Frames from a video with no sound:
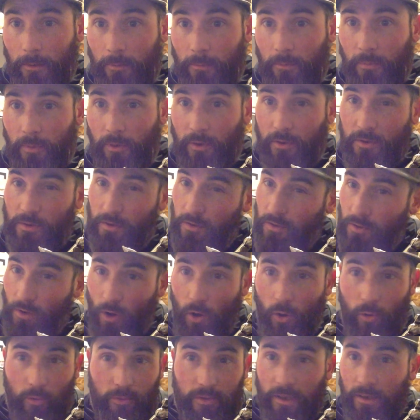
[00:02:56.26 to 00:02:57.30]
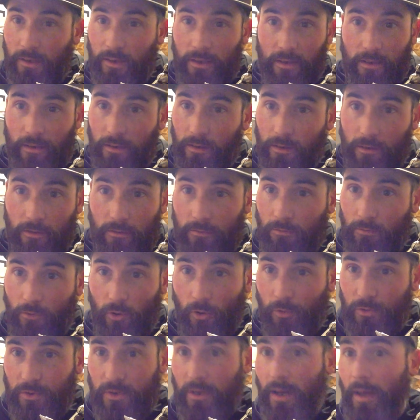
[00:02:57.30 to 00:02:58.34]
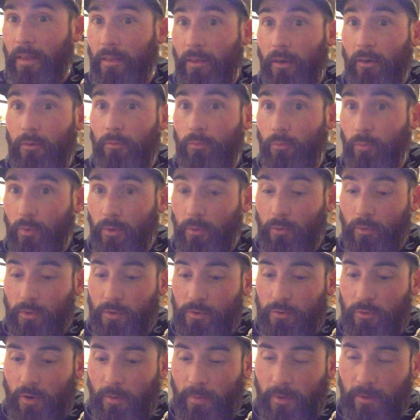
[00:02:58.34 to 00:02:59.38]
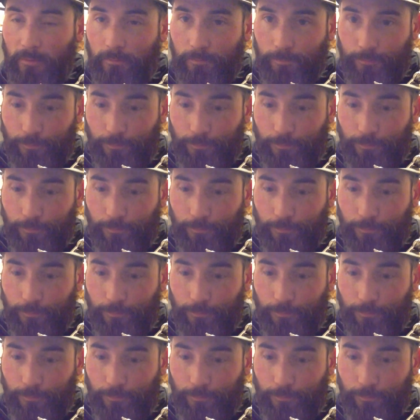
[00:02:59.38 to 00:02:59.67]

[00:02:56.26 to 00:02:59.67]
because there's a whole technique altogether with trimming.